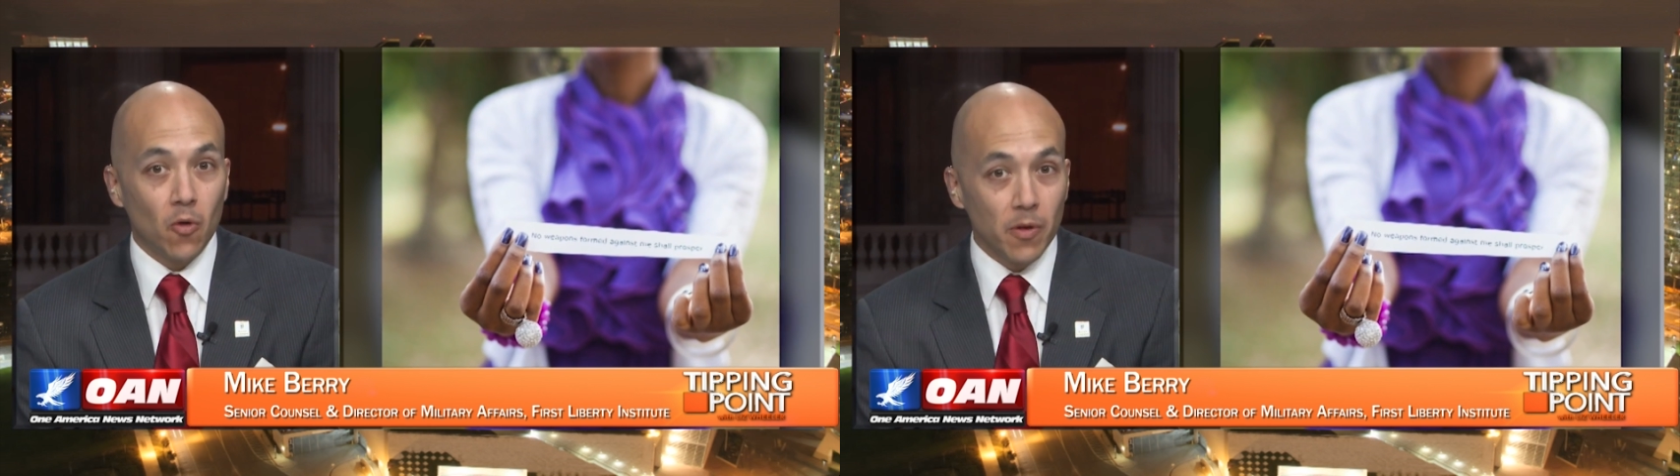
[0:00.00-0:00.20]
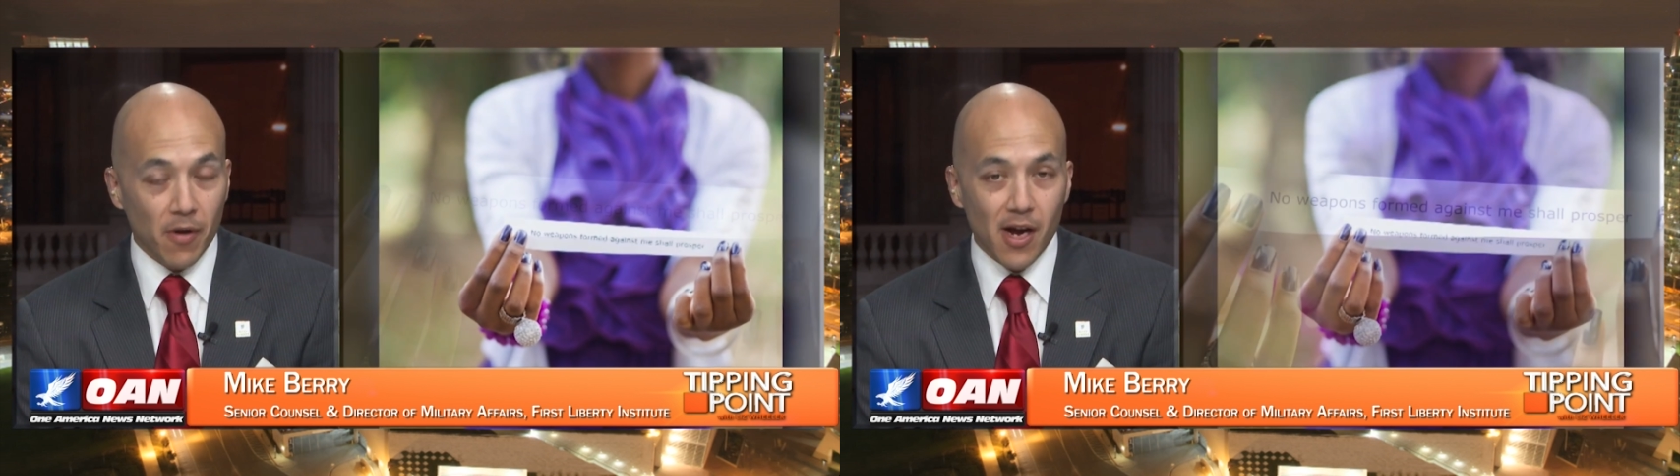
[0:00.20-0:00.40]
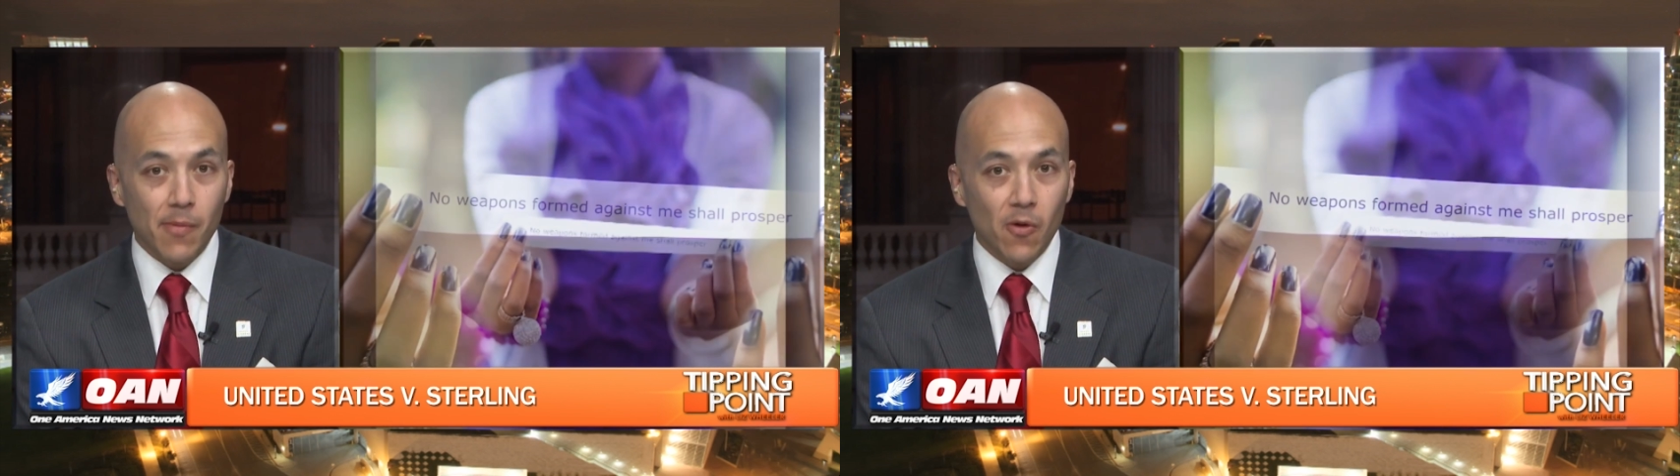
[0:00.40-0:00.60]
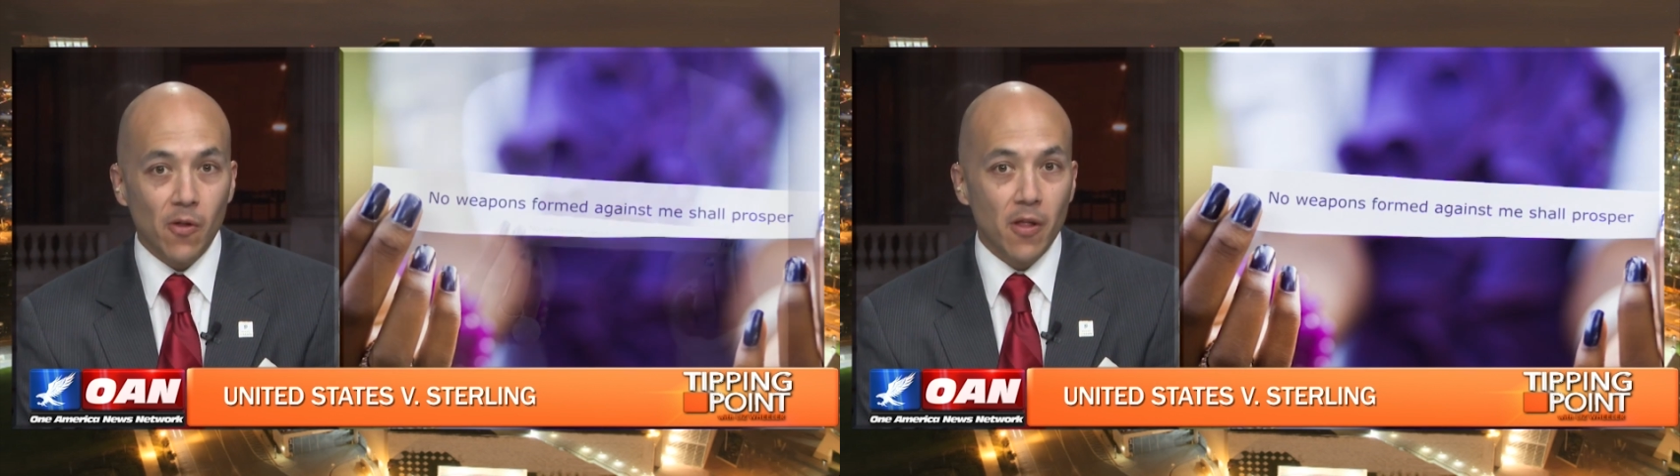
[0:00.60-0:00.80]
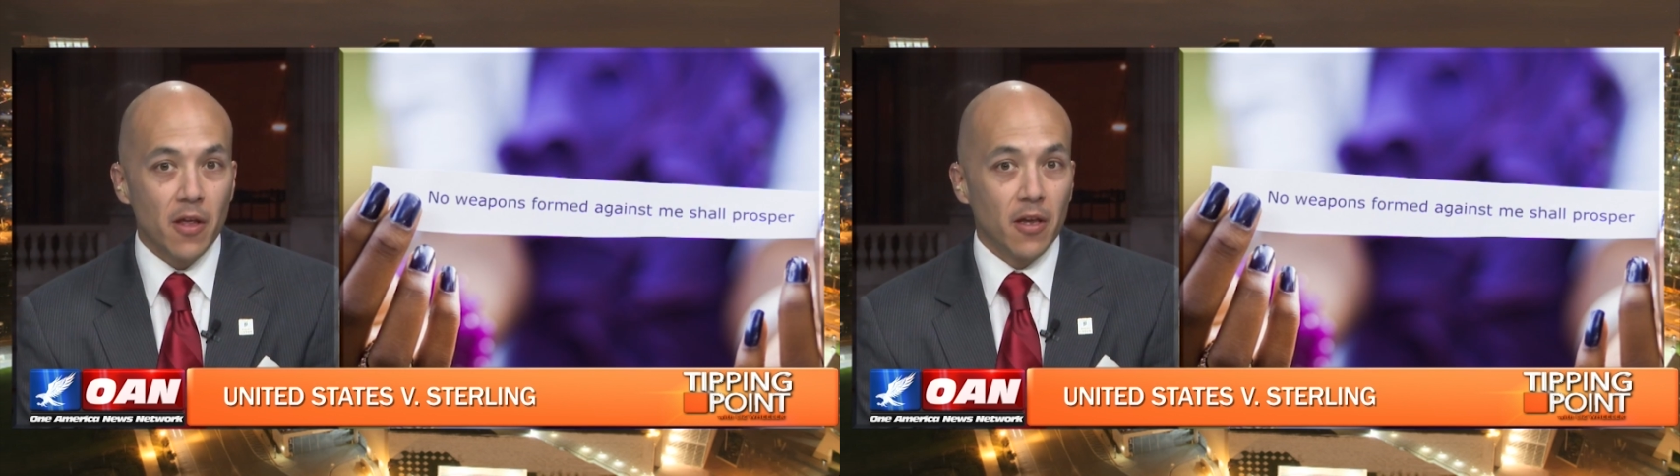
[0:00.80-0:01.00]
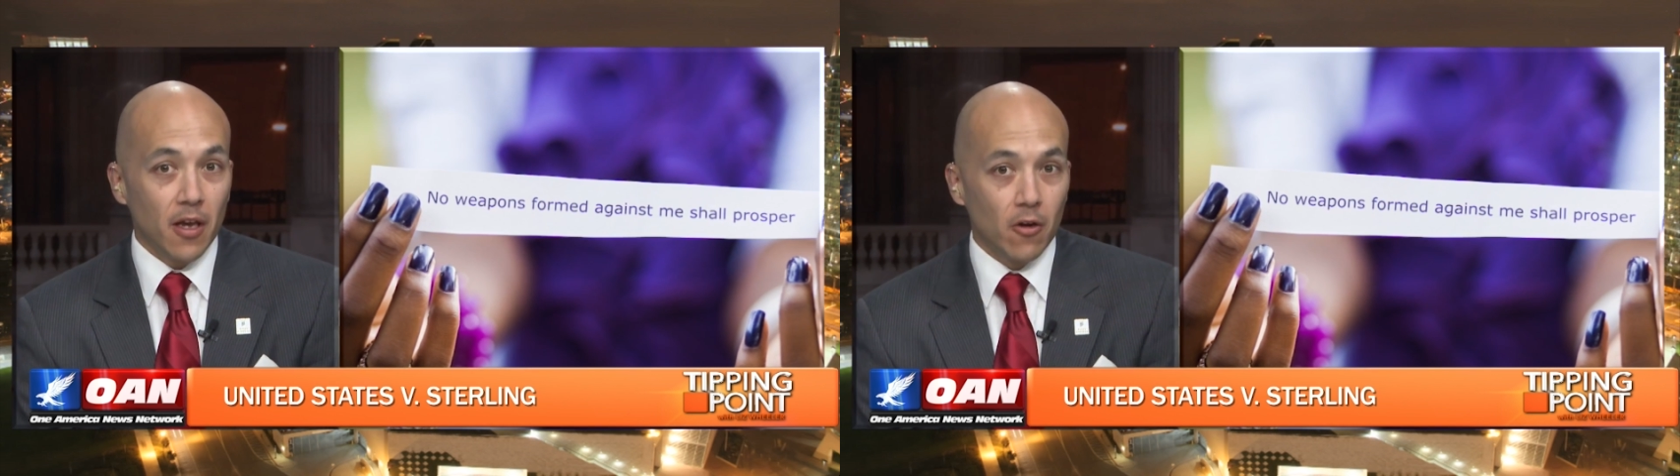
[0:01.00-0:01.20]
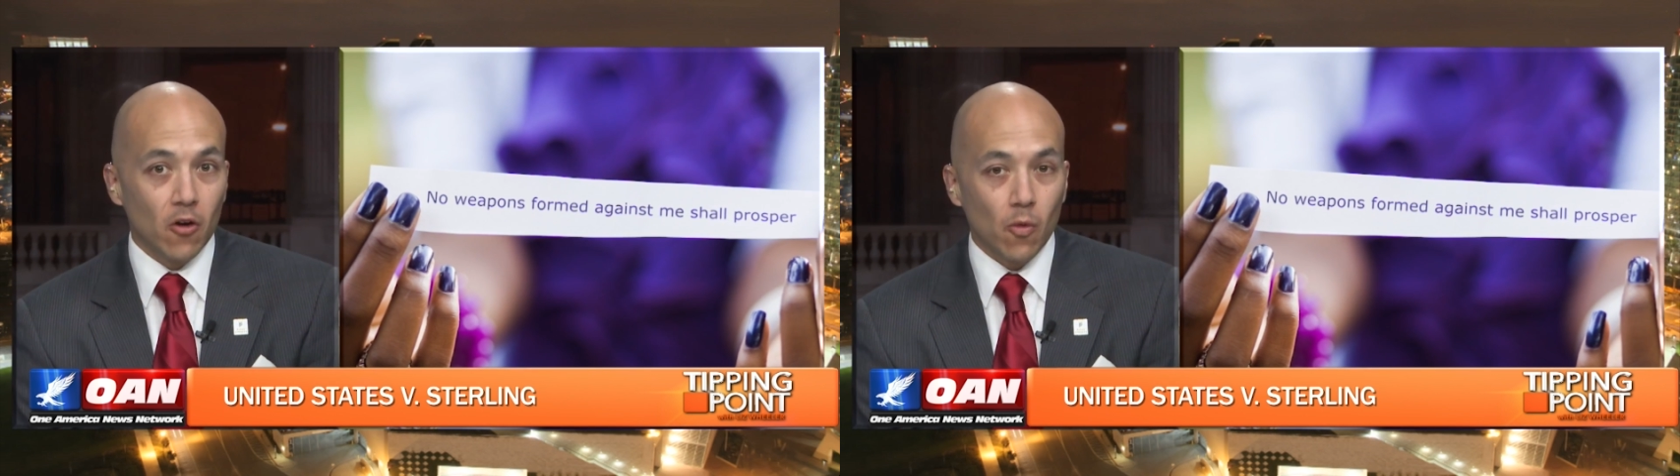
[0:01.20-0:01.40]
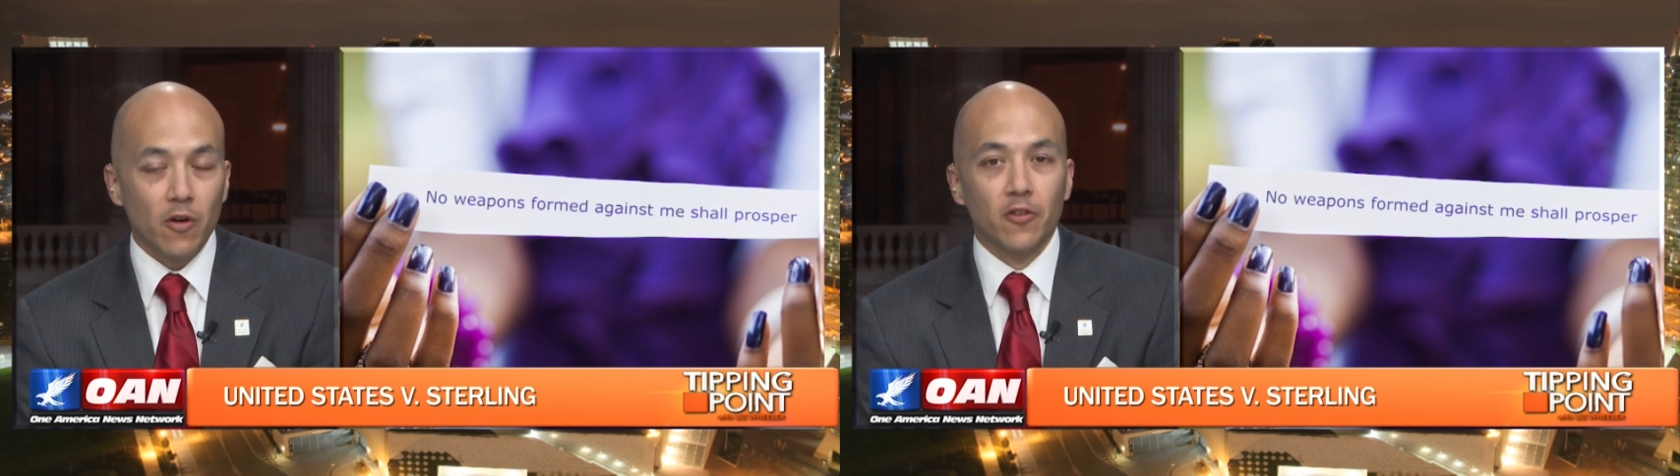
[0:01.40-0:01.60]
Holy Bible in
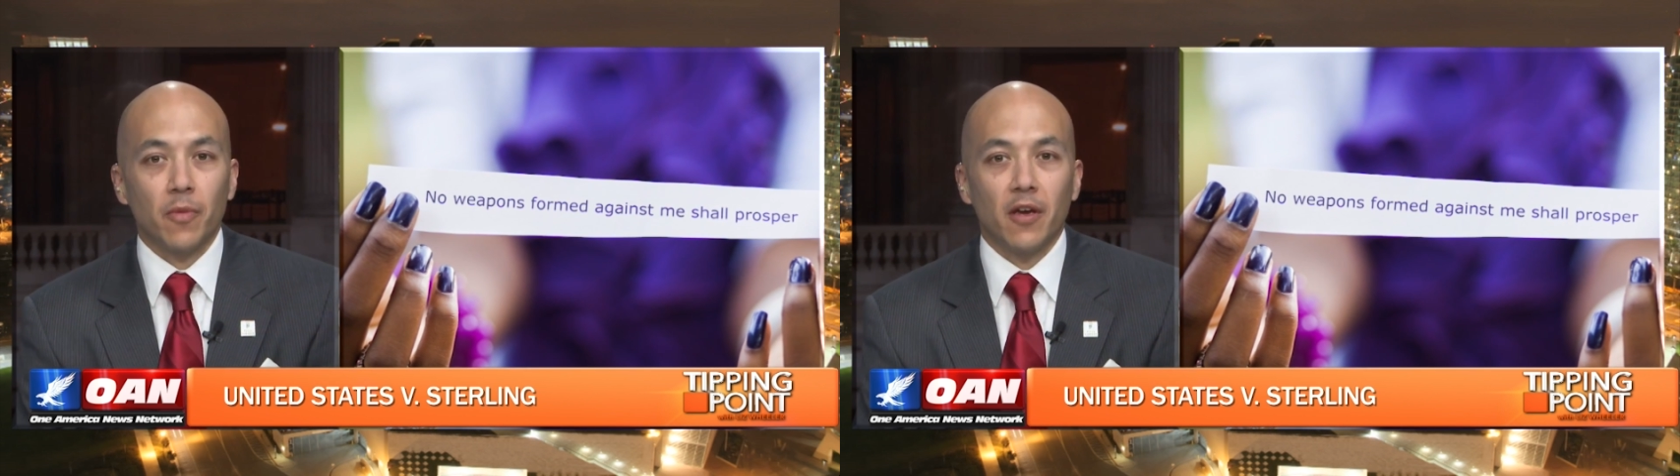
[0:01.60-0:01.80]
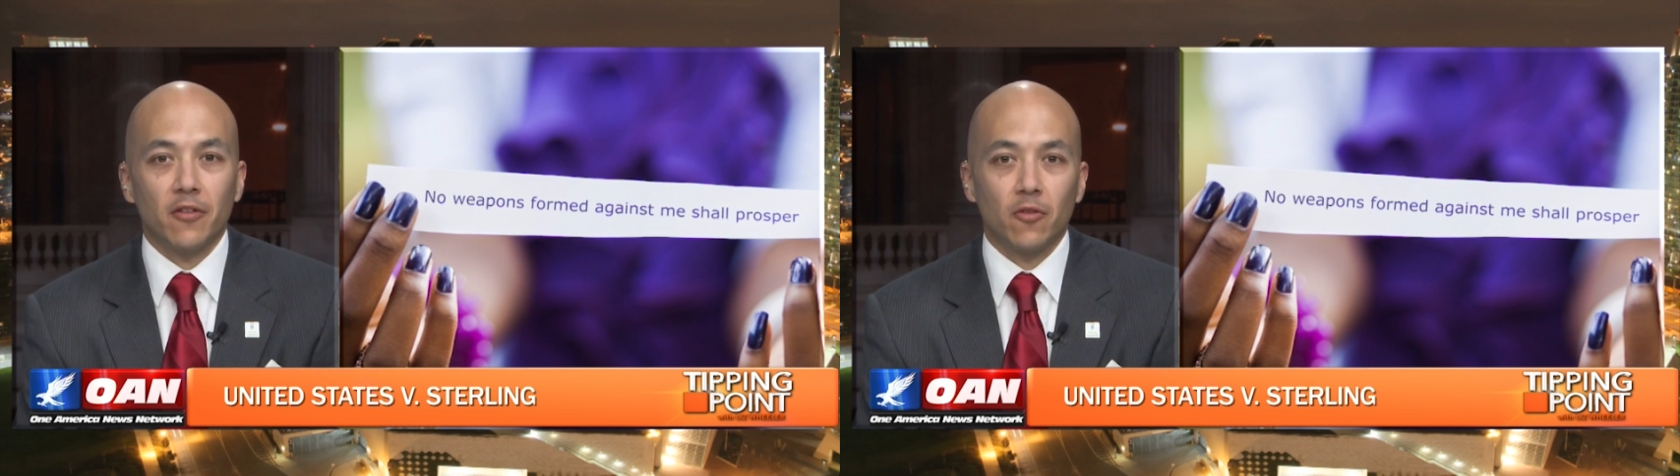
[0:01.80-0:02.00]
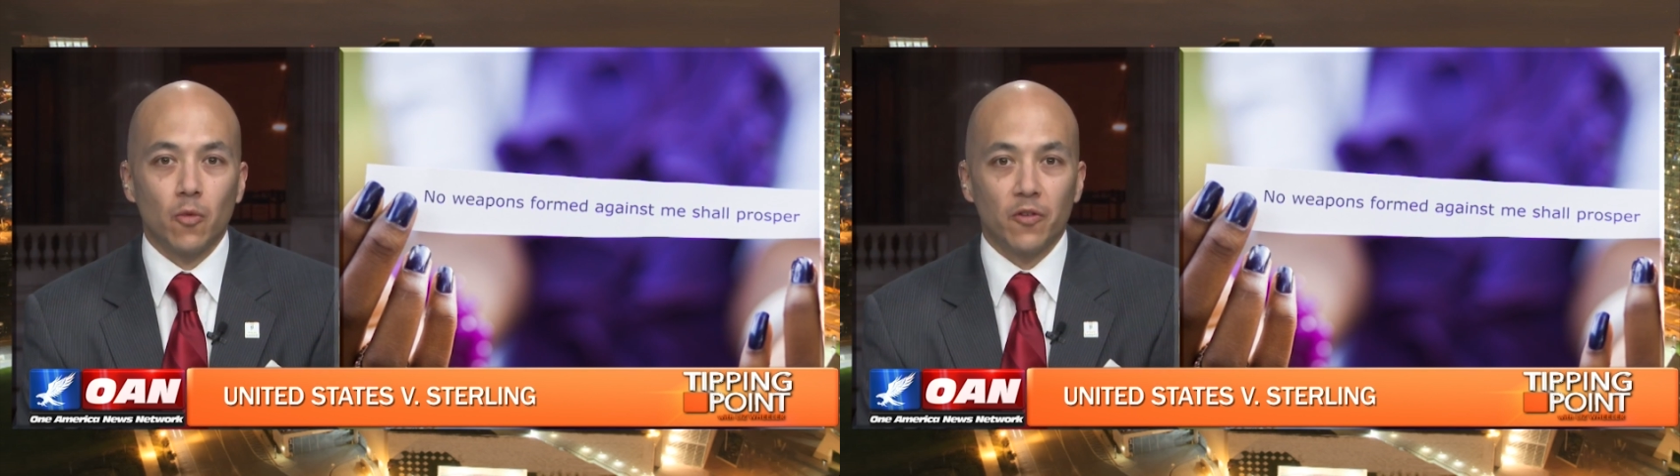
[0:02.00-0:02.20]
her workspace,